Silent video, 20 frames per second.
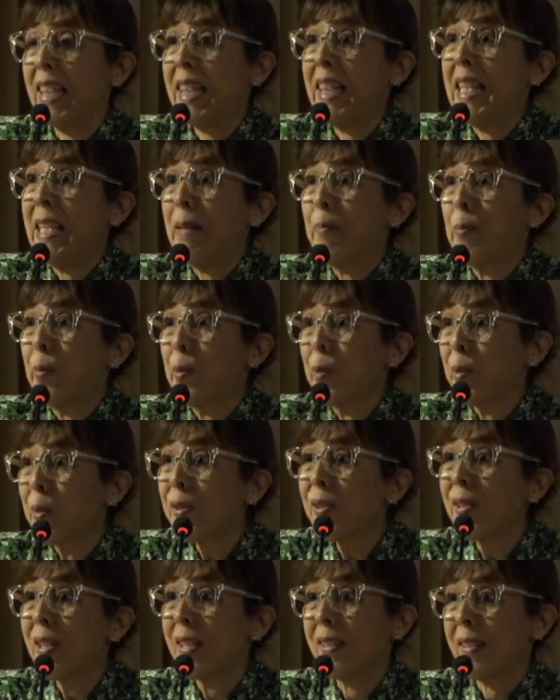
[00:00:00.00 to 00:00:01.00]
the
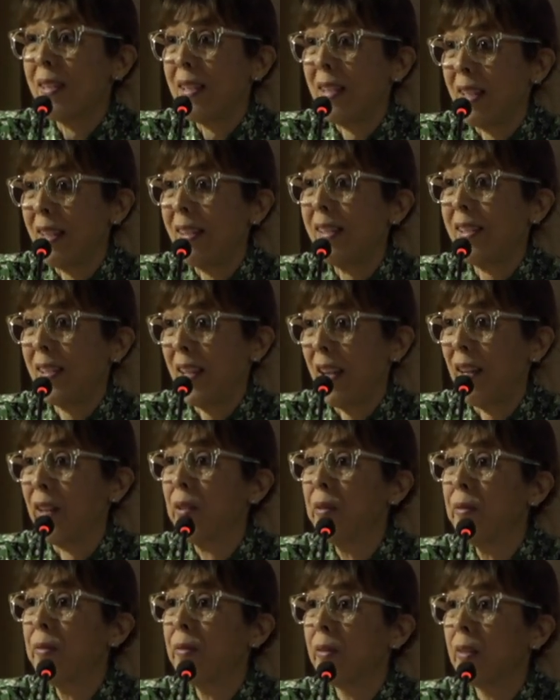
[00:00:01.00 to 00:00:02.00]
process in
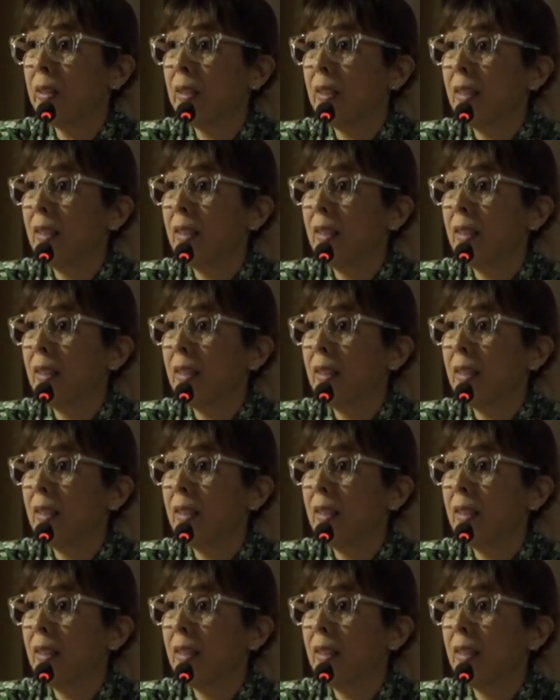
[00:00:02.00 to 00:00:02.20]
itself